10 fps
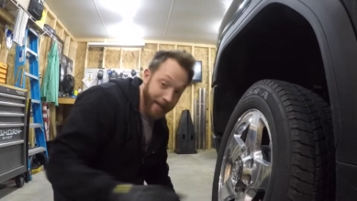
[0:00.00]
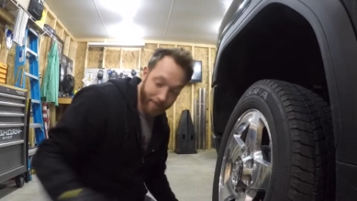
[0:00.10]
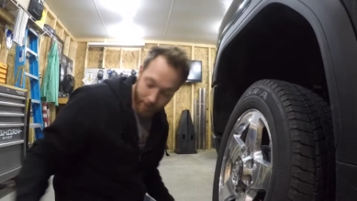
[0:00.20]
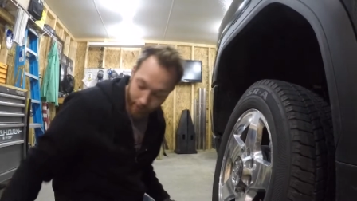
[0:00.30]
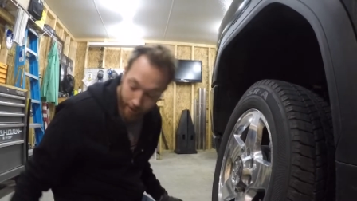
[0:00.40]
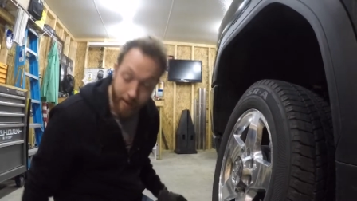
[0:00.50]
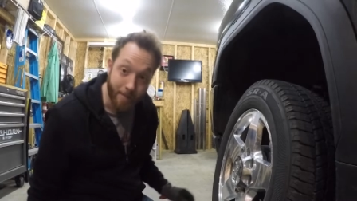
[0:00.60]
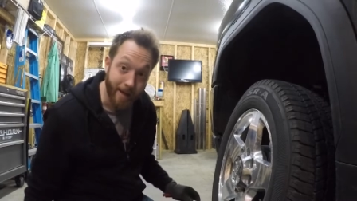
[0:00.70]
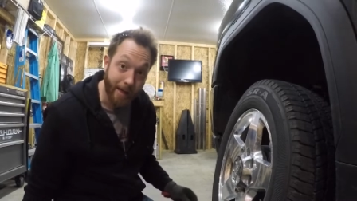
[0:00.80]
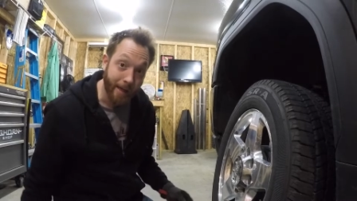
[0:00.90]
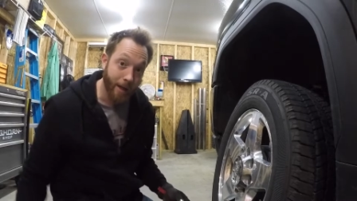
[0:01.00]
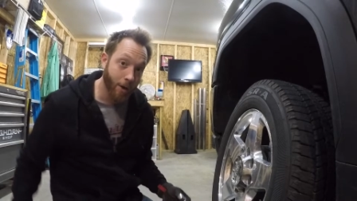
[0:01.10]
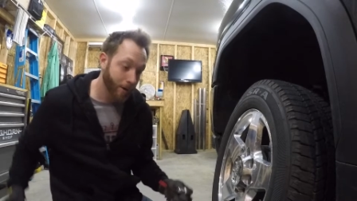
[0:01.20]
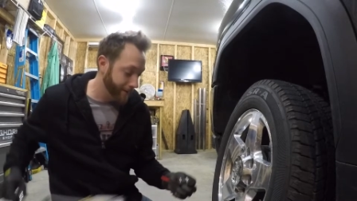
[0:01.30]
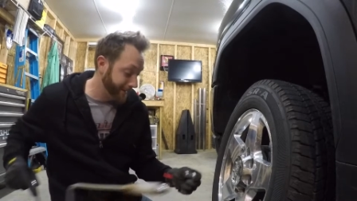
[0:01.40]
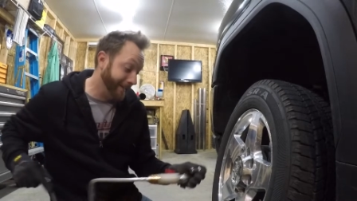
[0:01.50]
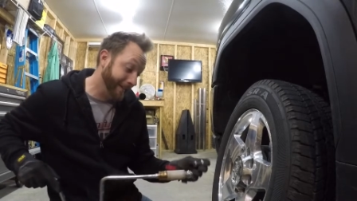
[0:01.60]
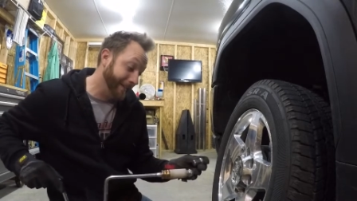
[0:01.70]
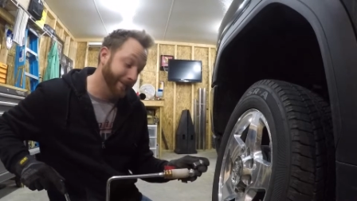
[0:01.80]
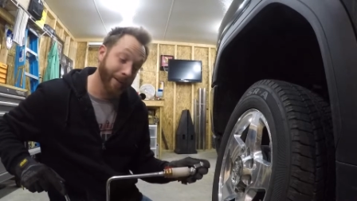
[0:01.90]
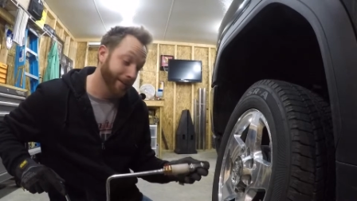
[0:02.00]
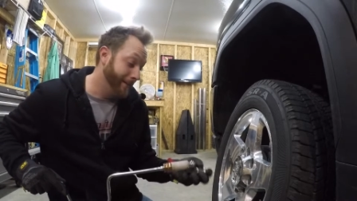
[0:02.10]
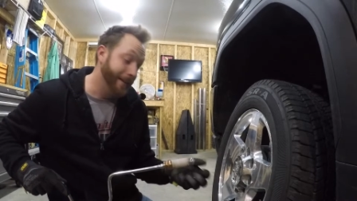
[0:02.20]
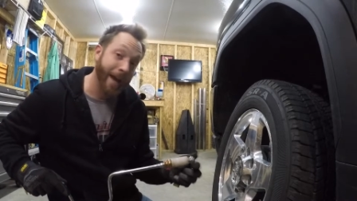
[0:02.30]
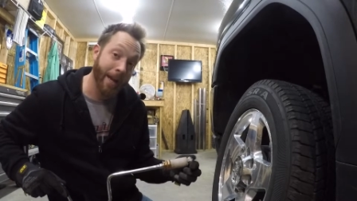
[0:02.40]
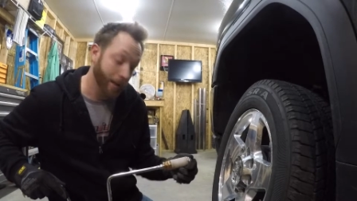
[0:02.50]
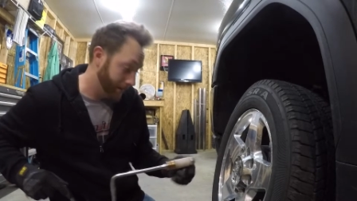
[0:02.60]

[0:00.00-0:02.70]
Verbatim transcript: the truck and making it lower, well, is adding some